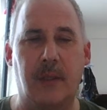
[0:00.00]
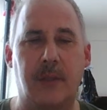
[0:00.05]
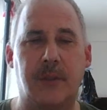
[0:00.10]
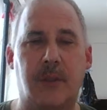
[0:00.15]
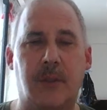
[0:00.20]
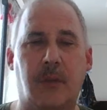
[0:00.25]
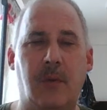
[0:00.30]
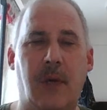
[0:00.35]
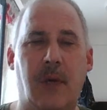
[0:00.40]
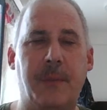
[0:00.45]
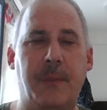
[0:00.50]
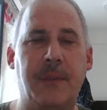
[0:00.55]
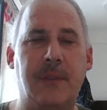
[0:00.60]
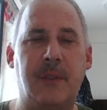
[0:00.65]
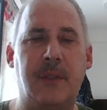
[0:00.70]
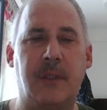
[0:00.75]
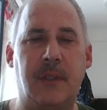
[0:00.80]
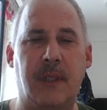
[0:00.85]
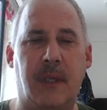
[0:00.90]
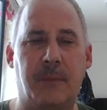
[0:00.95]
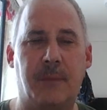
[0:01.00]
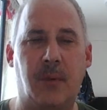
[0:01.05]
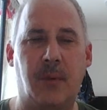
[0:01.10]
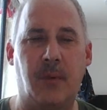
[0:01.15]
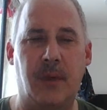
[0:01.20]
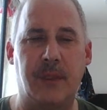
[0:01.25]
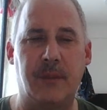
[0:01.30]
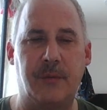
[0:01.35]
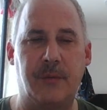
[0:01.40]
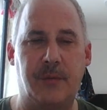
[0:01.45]
So up until that
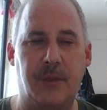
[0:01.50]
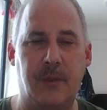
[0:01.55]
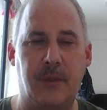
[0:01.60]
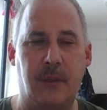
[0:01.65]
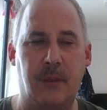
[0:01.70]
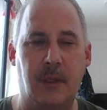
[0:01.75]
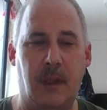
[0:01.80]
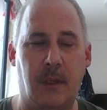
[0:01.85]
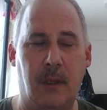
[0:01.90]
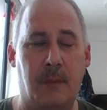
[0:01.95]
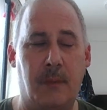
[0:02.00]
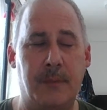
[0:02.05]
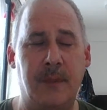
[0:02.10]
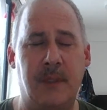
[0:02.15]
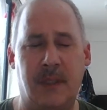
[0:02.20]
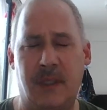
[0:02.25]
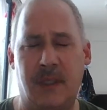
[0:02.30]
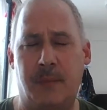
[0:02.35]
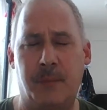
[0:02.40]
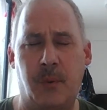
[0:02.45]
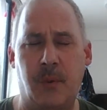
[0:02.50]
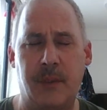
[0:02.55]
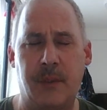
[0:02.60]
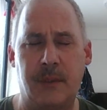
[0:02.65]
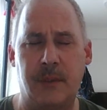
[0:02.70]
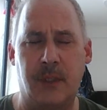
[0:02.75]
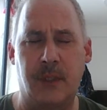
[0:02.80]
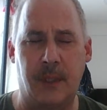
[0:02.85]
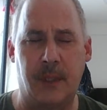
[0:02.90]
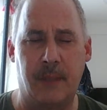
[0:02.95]
point
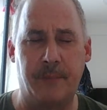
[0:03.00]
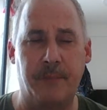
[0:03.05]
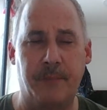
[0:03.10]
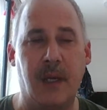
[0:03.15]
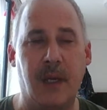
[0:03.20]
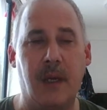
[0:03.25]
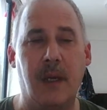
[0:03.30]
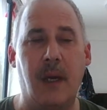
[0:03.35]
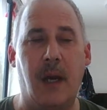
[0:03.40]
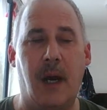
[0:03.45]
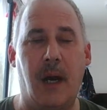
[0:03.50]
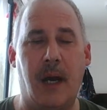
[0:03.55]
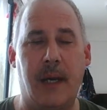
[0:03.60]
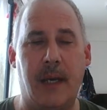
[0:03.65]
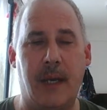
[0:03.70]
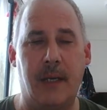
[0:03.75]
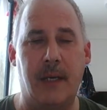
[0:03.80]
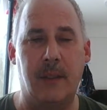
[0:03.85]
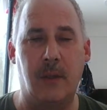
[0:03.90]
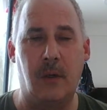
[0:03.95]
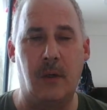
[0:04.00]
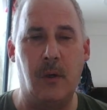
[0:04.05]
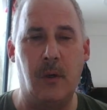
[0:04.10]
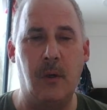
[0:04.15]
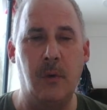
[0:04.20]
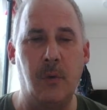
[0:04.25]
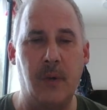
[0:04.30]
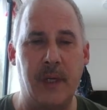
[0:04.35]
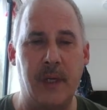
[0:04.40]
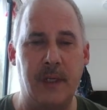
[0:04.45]
in time, I had
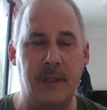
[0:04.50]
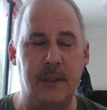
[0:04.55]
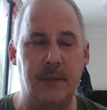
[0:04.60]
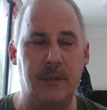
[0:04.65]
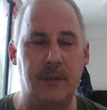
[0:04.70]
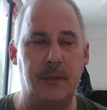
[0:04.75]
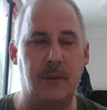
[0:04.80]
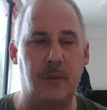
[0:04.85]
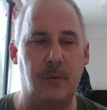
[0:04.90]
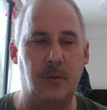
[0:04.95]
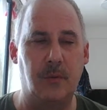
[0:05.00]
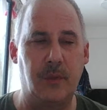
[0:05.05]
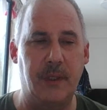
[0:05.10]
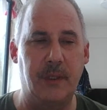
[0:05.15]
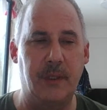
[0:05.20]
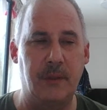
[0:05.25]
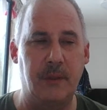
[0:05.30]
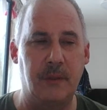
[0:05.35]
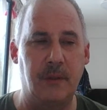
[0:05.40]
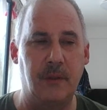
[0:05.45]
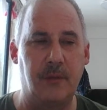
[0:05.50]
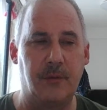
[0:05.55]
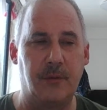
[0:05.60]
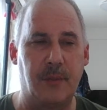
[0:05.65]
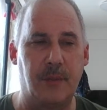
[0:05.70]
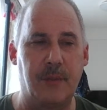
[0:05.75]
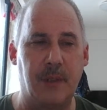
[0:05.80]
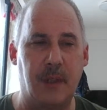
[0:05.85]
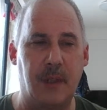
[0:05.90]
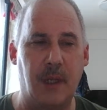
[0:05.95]
always written
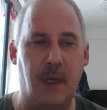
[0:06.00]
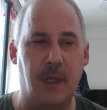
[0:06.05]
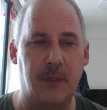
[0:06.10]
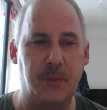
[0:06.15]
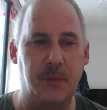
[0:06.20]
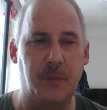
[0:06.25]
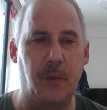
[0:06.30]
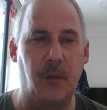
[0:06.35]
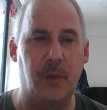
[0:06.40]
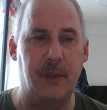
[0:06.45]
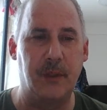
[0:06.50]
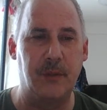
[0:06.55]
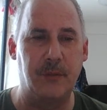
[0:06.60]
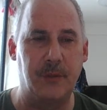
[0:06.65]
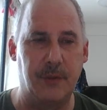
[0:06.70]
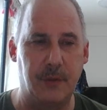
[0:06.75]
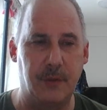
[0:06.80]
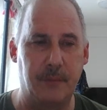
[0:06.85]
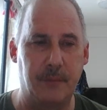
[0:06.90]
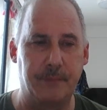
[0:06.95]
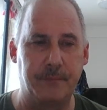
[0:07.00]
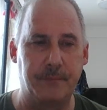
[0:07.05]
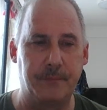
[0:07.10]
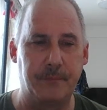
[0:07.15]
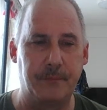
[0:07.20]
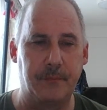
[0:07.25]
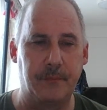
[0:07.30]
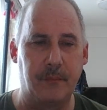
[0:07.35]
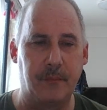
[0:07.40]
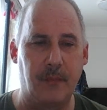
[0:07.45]
from a guy's point of view.
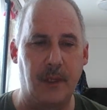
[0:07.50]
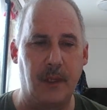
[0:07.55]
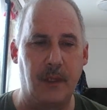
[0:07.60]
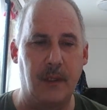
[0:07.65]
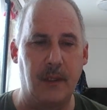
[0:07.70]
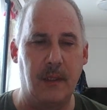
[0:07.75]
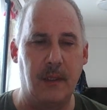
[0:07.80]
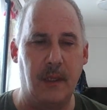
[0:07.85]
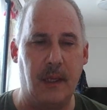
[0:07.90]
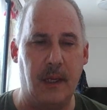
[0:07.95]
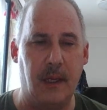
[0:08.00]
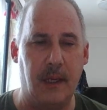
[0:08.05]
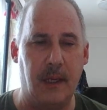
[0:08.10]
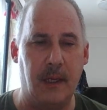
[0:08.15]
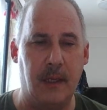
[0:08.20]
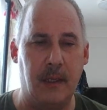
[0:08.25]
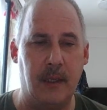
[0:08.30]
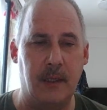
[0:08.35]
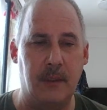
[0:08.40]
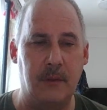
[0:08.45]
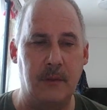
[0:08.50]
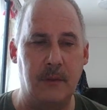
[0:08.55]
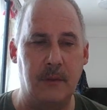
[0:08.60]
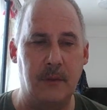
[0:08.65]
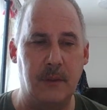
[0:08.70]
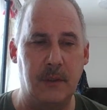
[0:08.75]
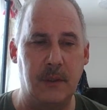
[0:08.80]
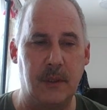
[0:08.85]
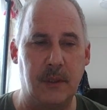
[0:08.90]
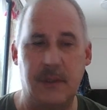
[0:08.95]

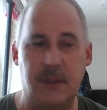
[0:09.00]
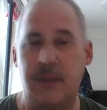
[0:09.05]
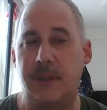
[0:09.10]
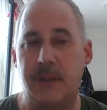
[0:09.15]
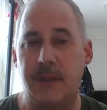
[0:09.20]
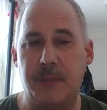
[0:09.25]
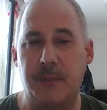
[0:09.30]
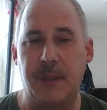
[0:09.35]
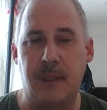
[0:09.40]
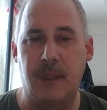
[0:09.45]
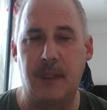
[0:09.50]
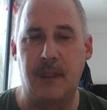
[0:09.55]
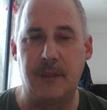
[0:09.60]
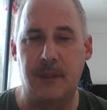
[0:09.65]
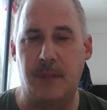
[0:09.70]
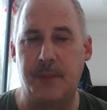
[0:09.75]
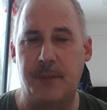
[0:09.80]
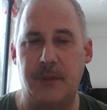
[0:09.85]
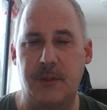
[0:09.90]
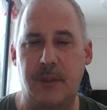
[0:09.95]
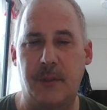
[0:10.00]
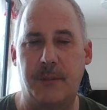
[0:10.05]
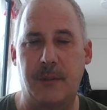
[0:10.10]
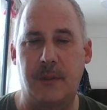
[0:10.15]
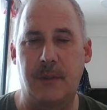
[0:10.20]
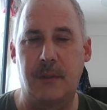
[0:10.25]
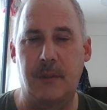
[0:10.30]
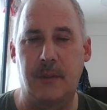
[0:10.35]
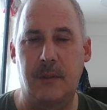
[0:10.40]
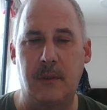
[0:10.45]
And it's easy because I'm your
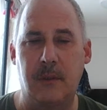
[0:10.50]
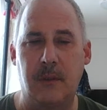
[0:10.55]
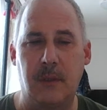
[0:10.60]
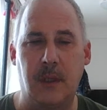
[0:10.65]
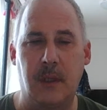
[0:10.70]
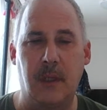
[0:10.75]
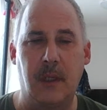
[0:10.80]
typical